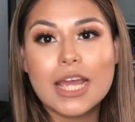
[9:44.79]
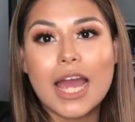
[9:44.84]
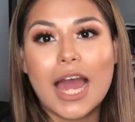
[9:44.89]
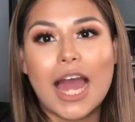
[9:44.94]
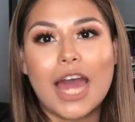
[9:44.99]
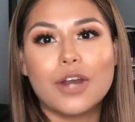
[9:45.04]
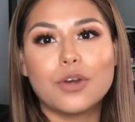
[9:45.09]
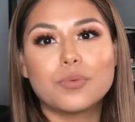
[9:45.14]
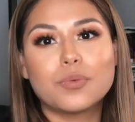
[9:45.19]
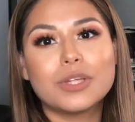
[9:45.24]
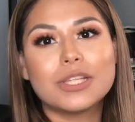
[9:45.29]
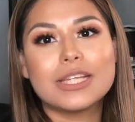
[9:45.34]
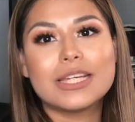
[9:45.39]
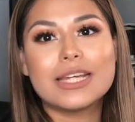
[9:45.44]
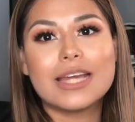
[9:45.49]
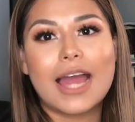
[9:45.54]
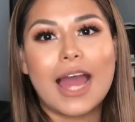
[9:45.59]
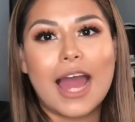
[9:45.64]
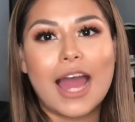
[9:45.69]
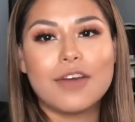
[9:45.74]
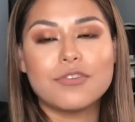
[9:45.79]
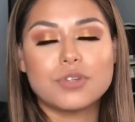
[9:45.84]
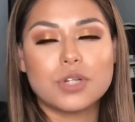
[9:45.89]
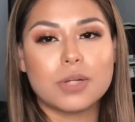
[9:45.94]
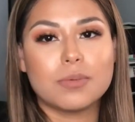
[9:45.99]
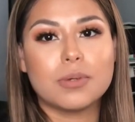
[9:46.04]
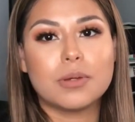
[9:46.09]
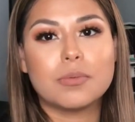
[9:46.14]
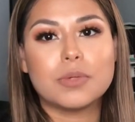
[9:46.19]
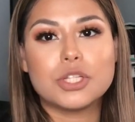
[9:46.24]
I don't really have
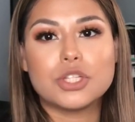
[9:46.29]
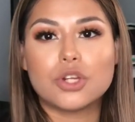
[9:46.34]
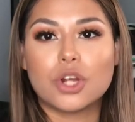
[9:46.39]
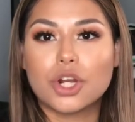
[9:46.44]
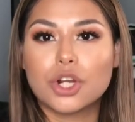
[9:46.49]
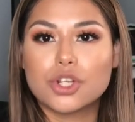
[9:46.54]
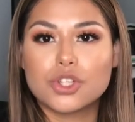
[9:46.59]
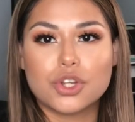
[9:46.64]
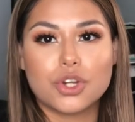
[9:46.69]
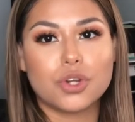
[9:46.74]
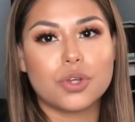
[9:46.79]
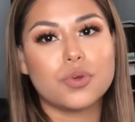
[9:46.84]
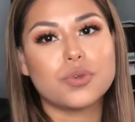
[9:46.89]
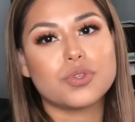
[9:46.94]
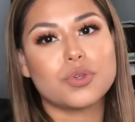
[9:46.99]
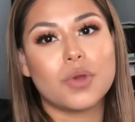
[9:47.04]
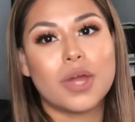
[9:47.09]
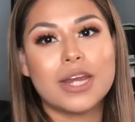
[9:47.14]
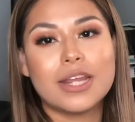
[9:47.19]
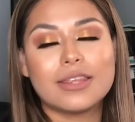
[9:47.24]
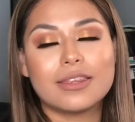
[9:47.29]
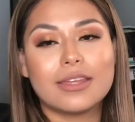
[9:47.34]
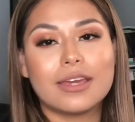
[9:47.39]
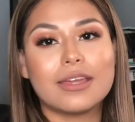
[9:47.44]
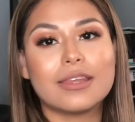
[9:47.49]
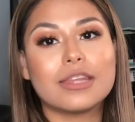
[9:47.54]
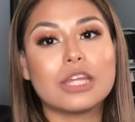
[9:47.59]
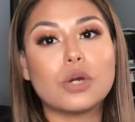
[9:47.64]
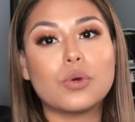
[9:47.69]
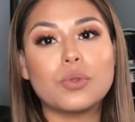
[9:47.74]
trouble with dark circles or
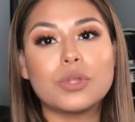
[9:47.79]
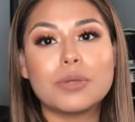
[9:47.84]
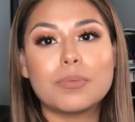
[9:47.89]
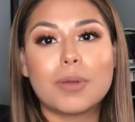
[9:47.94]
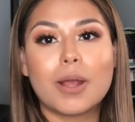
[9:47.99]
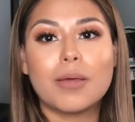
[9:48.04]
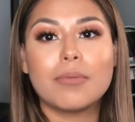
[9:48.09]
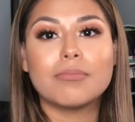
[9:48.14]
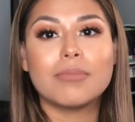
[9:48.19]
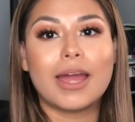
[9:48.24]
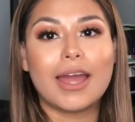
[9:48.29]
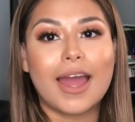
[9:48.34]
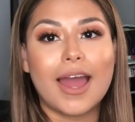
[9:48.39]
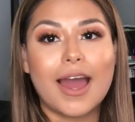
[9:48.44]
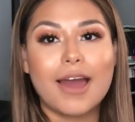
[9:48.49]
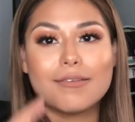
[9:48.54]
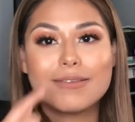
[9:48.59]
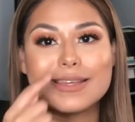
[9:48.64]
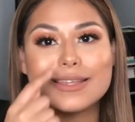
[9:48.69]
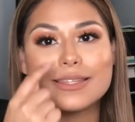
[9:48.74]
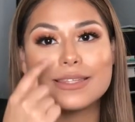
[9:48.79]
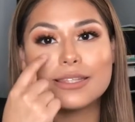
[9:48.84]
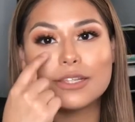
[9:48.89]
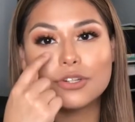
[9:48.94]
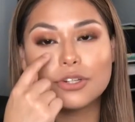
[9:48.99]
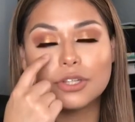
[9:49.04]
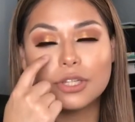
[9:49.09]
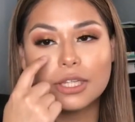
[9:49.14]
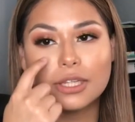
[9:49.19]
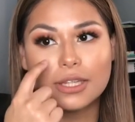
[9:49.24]
anything. The only problem I have is
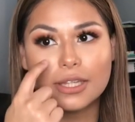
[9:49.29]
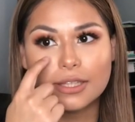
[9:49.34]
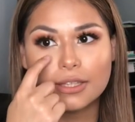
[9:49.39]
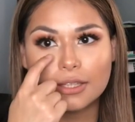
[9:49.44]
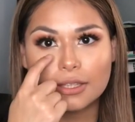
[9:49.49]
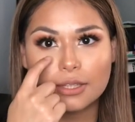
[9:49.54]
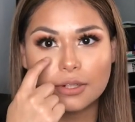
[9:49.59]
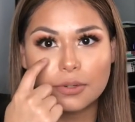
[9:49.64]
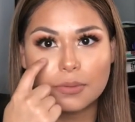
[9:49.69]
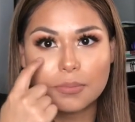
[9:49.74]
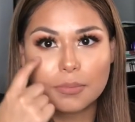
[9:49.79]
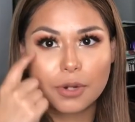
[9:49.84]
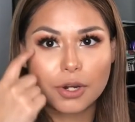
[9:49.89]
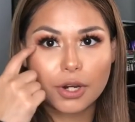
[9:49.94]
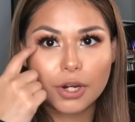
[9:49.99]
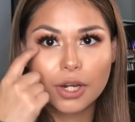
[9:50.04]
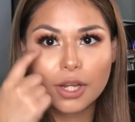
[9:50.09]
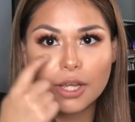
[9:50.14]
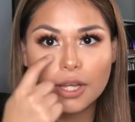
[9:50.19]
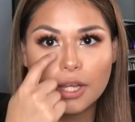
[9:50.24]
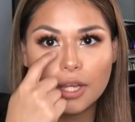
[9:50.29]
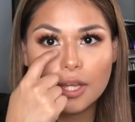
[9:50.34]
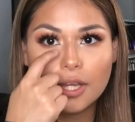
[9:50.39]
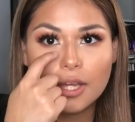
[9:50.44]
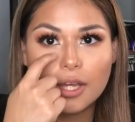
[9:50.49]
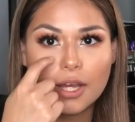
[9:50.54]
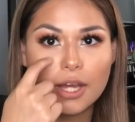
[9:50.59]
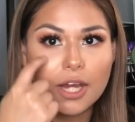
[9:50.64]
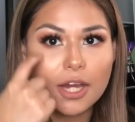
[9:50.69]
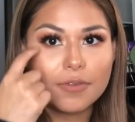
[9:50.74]
literally like a little mark
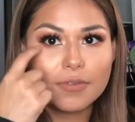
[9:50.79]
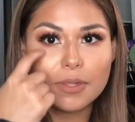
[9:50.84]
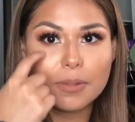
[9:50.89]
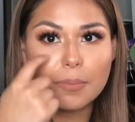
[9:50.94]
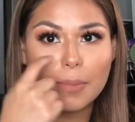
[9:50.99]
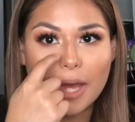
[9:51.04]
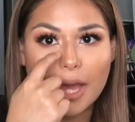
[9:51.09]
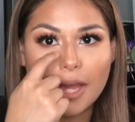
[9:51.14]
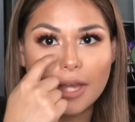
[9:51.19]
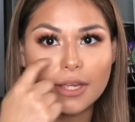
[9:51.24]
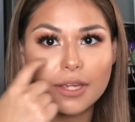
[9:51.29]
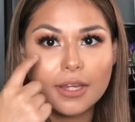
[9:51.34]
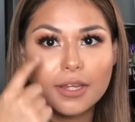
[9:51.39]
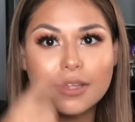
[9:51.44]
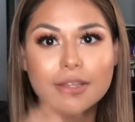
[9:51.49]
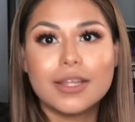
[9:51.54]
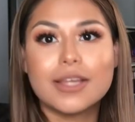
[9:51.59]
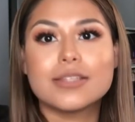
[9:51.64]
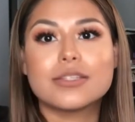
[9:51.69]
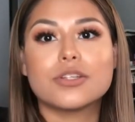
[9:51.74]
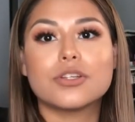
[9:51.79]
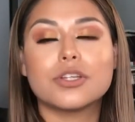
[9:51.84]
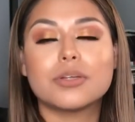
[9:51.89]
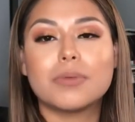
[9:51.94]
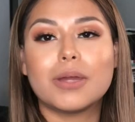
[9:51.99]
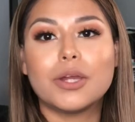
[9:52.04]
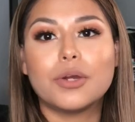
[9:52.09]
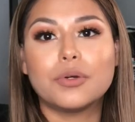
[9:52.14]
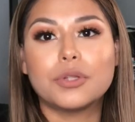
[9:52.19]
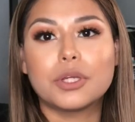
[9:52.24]
of the bag. That's literally
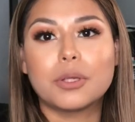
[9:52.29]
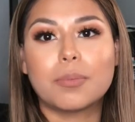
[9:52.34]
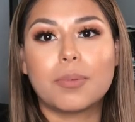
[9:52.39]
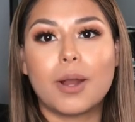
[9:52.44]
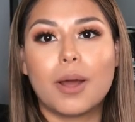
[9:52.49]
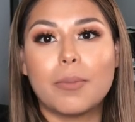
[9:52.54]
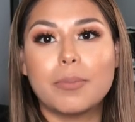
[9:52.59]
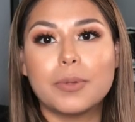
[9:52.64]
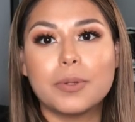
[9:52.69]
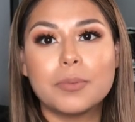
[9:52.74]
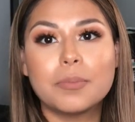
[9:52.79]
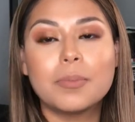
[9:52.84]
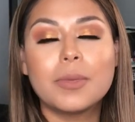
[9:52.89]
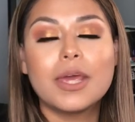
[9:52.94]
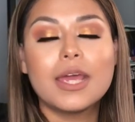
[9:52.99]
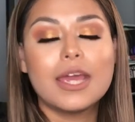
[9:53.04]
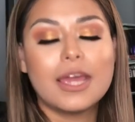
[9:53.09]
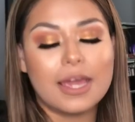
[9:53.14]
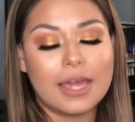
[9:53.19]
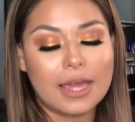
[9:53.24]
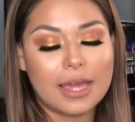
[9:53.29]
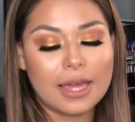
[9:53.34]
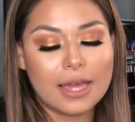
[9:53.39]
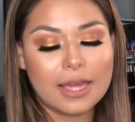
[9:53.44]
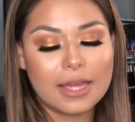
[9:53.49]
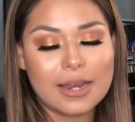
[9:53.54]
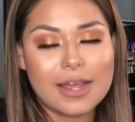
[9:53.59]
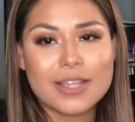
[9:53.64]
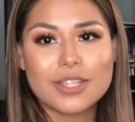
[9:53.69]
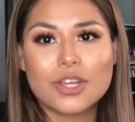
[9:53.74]
my only problem,
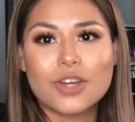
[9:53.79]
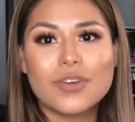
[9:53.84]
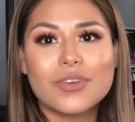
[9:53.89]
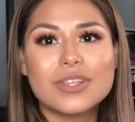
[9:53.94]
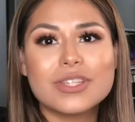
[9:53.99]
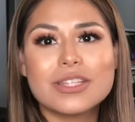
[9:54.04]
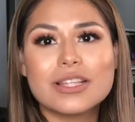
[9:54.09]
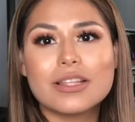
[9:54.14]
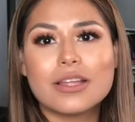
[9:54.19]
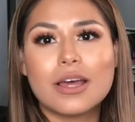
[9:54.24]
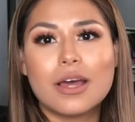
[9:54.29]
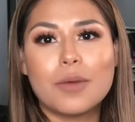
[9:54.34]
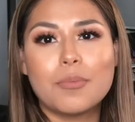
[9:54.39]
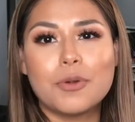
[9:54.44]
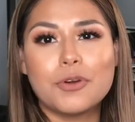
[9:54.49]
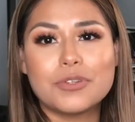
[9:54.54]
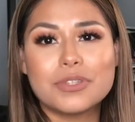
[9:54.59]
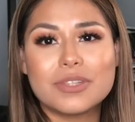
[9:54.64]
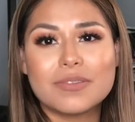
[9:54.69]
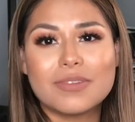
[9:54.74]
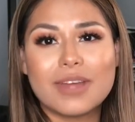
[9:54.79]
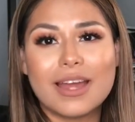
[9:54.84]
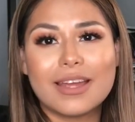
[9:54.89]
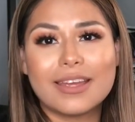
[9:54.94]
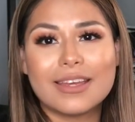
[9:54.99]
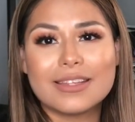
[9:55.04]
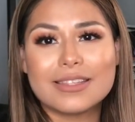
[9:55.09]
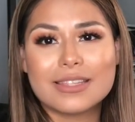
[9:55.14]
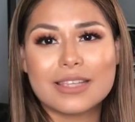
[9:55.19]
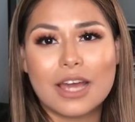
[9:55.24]
and as long as most of that
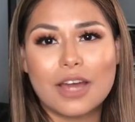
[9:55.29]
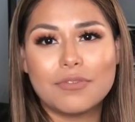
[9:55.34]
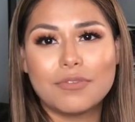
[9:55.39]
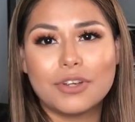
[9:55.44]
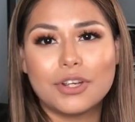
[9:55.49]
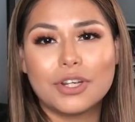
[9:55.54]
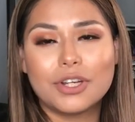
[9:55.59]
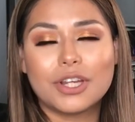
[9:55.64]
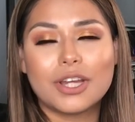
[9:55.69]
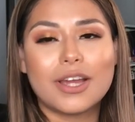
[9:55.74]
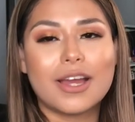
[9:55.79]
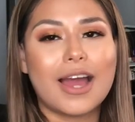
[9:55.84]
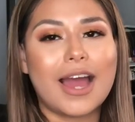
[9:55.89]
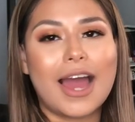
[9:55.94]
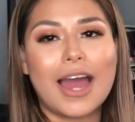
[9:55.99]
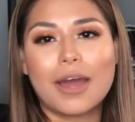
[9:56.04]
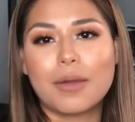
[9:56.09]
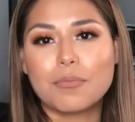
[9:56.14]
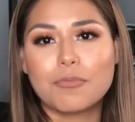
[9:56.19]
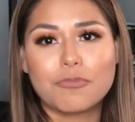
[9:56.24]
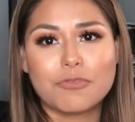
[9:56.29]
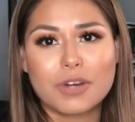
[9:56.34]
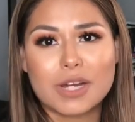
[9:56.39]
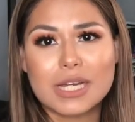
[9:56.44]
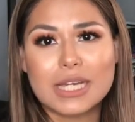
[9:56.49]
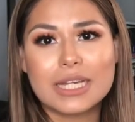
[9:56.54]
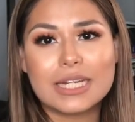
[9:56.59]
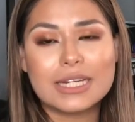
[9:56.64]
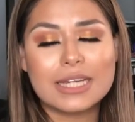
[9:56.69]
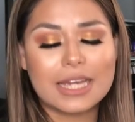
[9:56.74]
gets covered, I'm
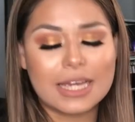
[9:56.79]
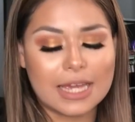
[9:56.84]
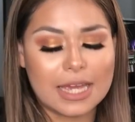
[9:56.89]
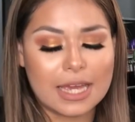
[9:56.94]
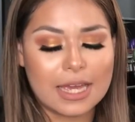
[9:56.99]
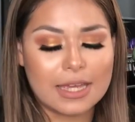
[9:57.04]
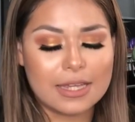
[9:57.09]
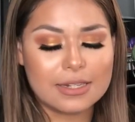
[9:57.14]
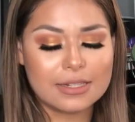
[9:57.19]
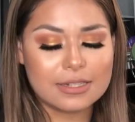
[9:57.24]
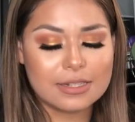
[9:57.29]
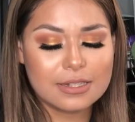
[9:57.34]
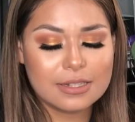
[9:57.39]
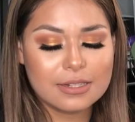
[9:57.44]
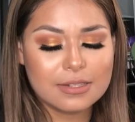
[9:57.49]
fine. And